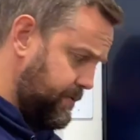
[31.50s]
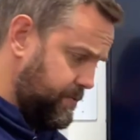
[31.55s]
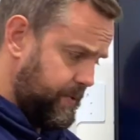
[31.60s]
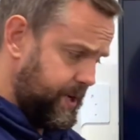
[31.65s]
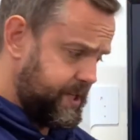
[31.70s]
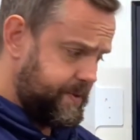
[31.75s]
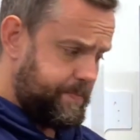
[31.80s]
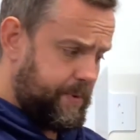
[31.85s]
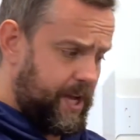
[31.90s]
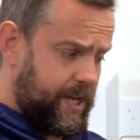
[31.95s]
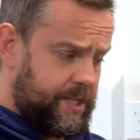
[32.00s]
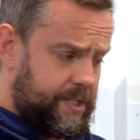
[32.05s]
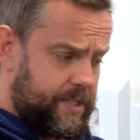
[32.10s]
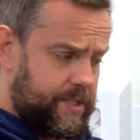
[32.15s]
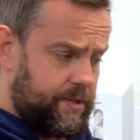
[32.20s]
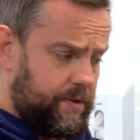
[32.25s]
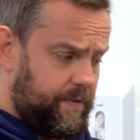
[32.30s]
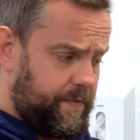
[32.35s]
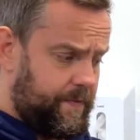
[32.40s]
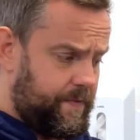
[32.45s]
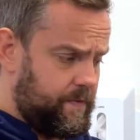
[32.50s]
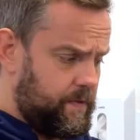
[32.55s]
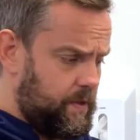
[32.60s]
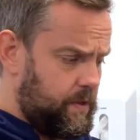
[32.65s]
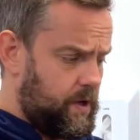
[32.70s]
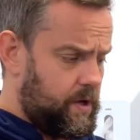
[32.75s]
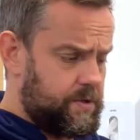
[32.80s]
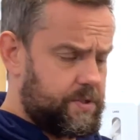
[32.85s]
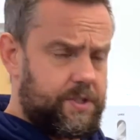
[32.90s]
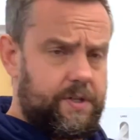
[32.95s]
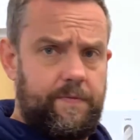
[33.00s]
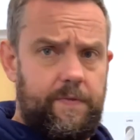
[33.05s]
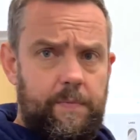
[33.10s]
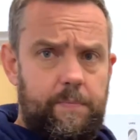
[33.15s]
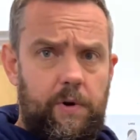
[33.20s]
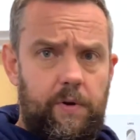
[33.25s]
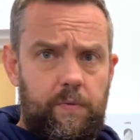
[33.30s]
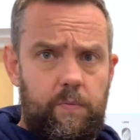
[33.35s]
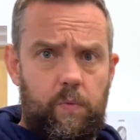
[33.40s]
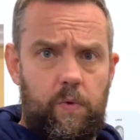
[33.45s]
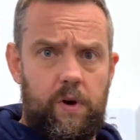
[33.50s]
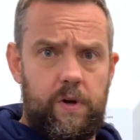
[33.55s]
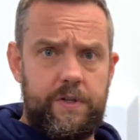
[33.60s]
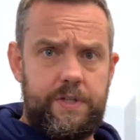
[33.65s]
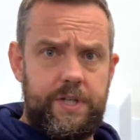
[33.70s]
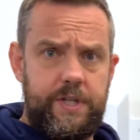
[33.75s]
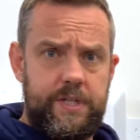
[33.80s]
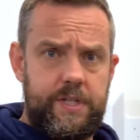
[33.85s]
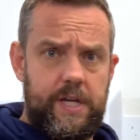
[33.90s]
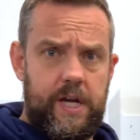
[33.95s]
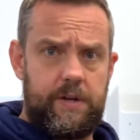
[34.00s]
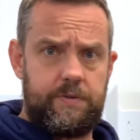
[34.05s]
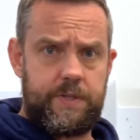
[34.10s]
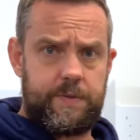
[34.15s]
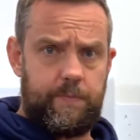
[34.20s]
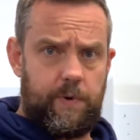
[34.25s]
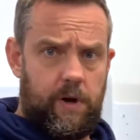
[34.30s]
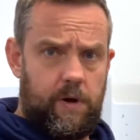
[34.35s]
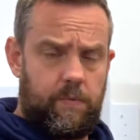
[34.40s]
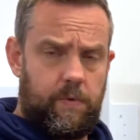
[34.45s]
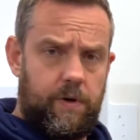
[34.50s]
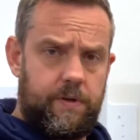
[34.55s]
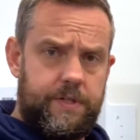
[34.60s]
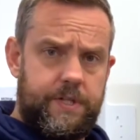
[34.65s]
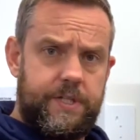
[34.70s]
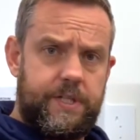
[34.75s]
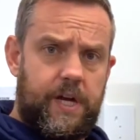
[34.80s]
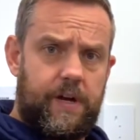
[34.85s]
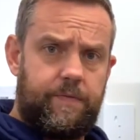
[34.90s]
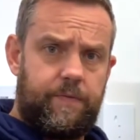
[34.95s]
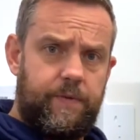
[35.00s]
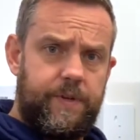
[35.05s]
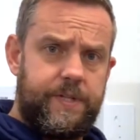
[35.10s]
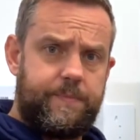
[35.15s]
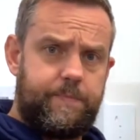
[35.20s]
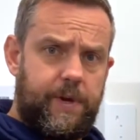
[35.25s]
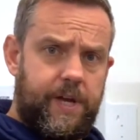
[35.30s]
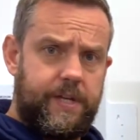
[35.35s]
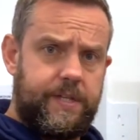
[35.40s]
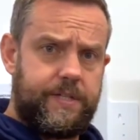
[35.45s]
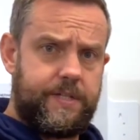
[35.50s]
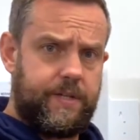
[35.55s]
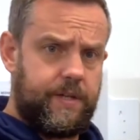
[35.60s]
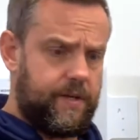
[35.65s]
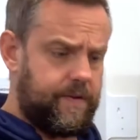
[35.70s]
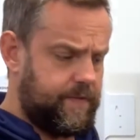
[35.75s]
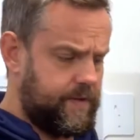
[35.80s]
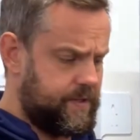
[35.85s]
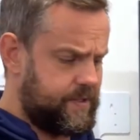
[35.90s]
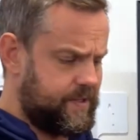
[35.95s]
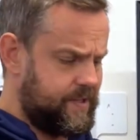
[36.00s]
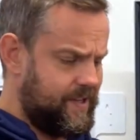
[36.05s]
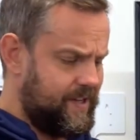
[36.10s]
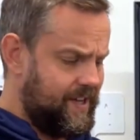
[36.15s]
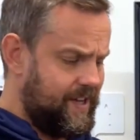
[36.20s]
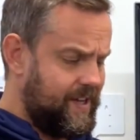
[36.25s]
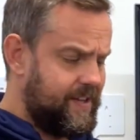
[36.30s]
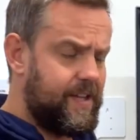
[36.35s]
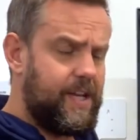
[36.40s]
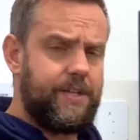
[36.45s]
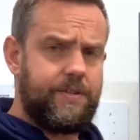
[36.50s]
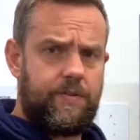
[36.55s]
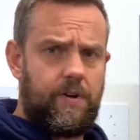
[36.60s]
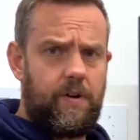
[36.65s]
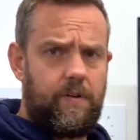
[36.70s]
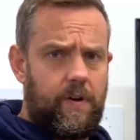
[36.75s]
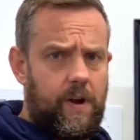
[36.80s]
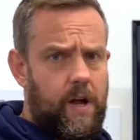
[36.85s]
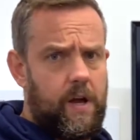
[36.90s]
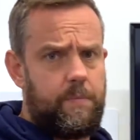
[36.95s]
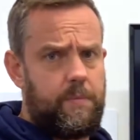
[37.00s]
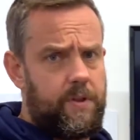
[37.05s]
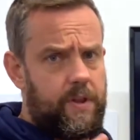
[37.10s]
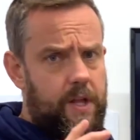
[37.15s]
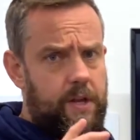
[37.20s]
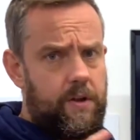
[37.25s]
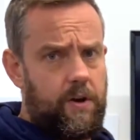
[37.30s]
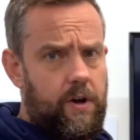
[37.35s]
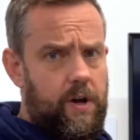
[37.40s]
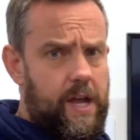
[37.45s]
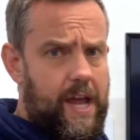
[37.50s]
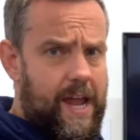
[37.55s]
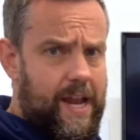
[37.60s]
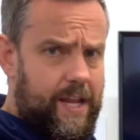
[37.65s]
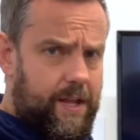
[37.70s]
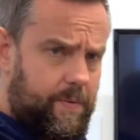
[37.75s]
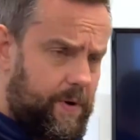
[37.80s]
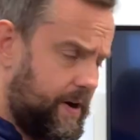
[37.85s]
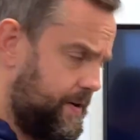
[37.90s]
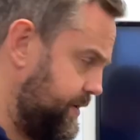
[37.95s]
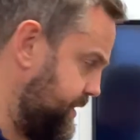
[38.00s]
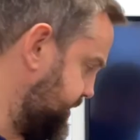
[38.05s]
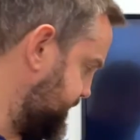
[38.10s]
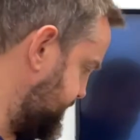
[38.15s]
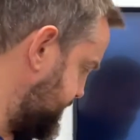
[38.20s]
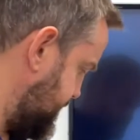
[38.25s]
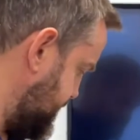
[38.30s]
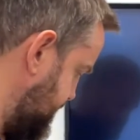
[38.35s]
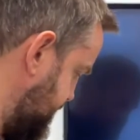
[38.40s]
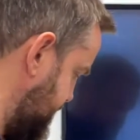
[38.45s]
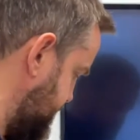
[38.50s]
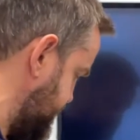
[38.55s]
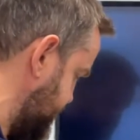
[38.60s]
wrist-based stuff. Lots of the modern watches now, smartwatches, have wrist-based service. These are all right, but they're not anywhere near